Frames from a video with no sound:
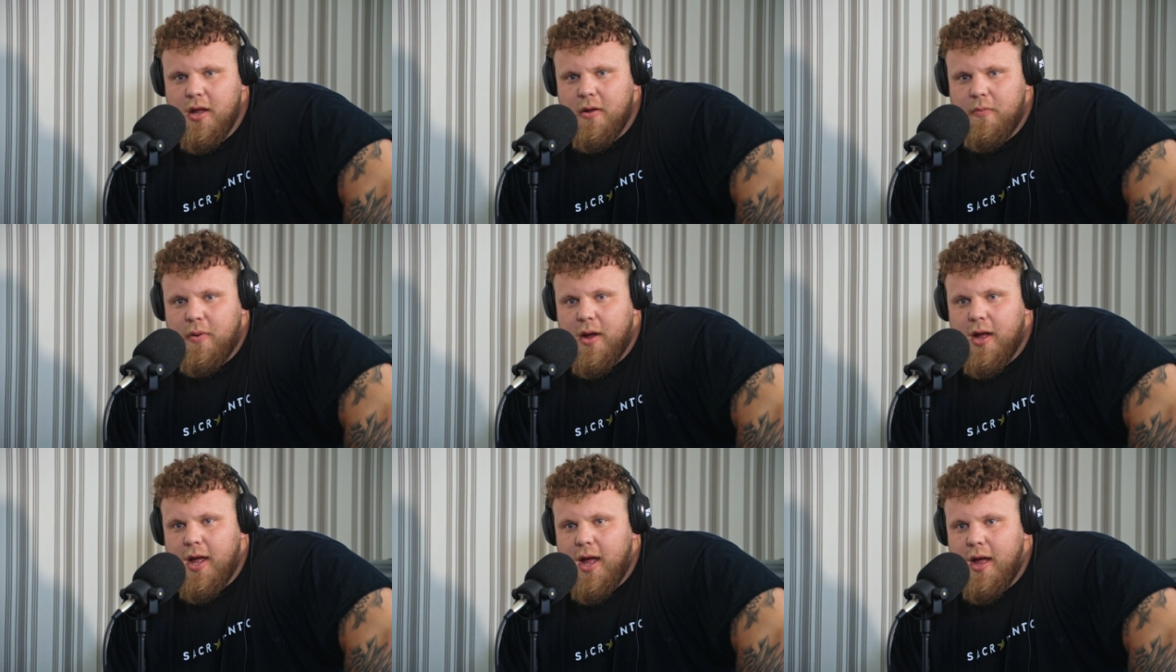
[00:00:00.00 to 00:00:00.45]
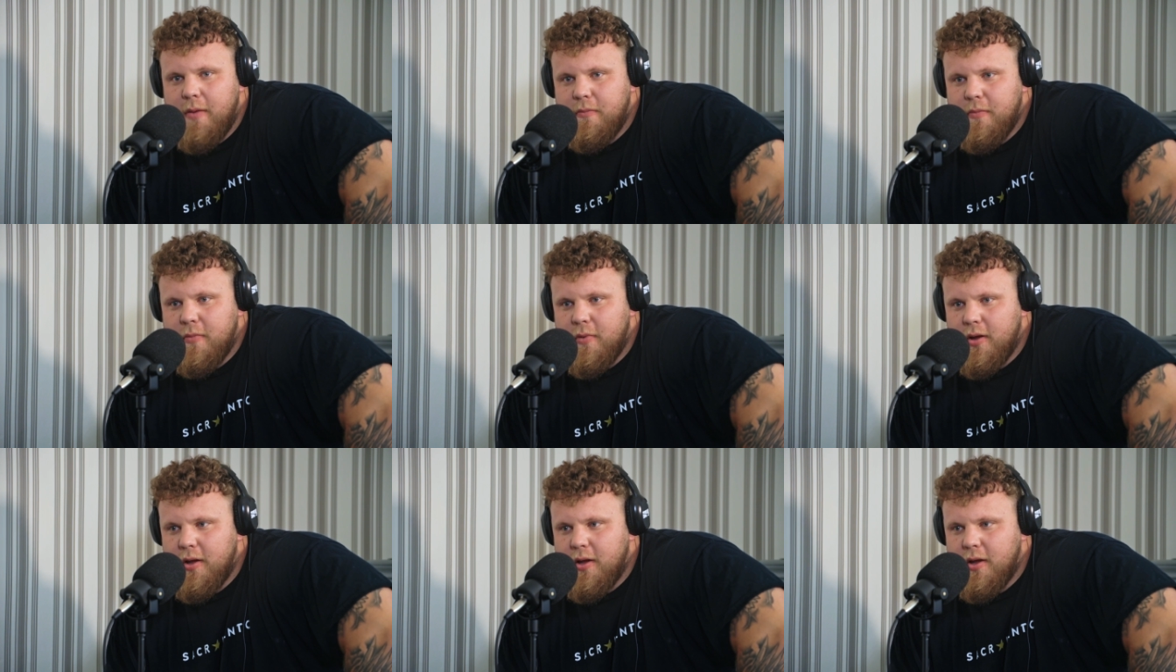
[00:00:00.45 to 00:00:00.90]
but
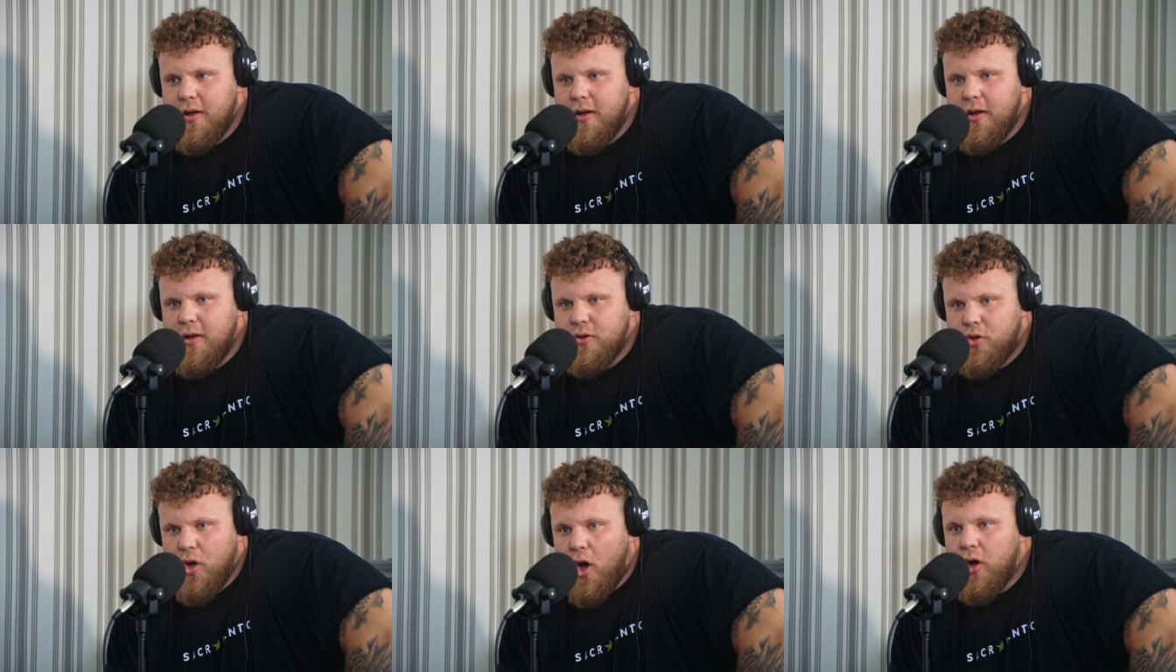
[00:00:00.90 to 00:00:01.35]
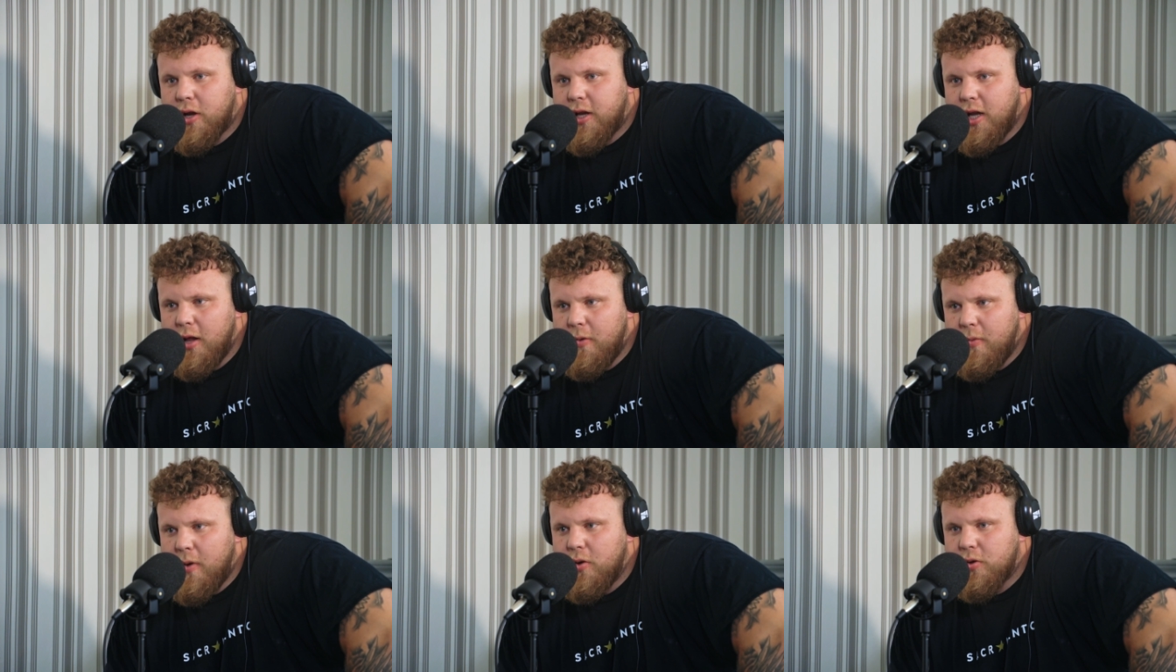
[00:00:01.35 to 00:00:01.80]
him talking
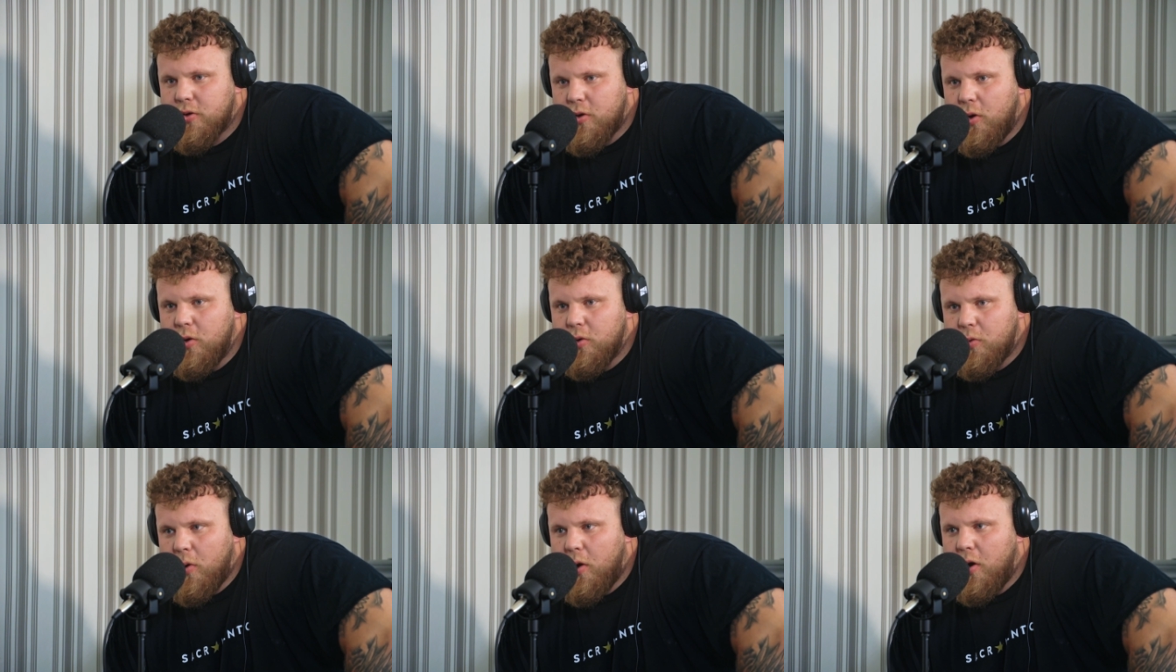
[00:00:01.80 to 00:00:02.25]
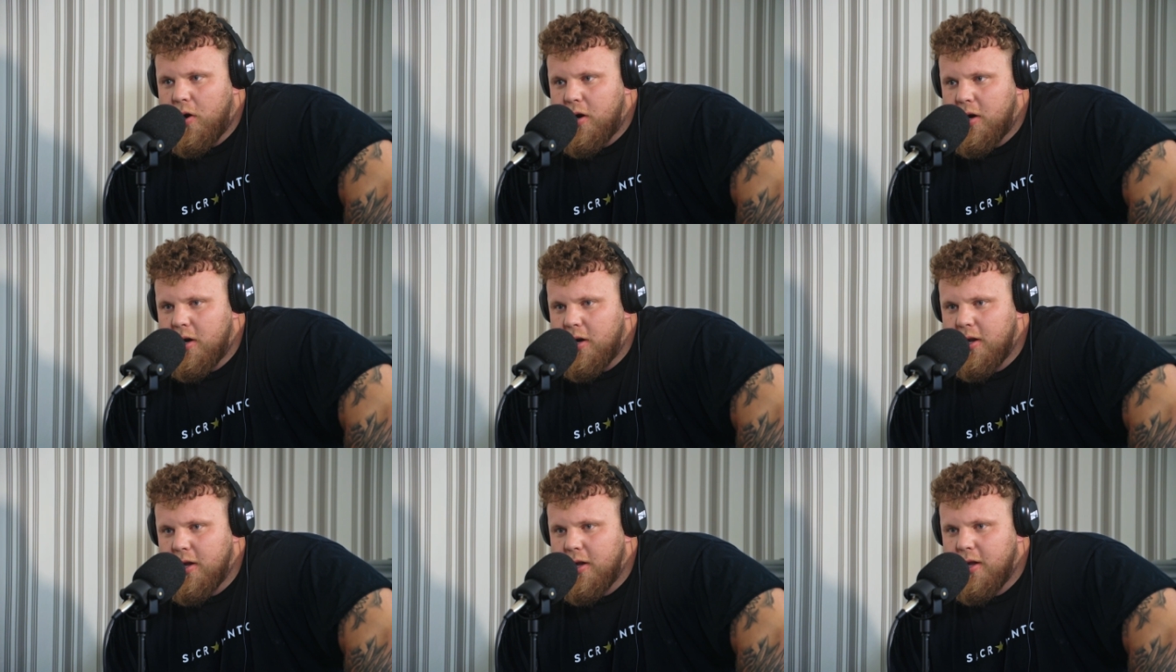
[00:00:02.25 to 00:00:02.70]
about cold
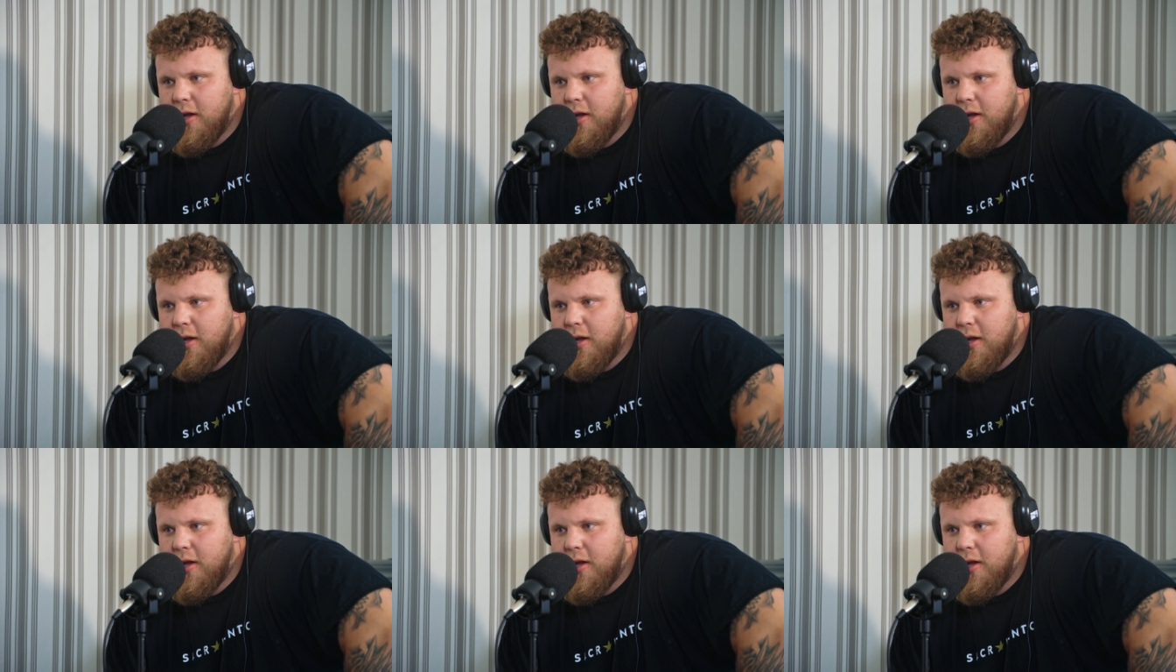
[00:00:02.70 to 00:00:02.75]
water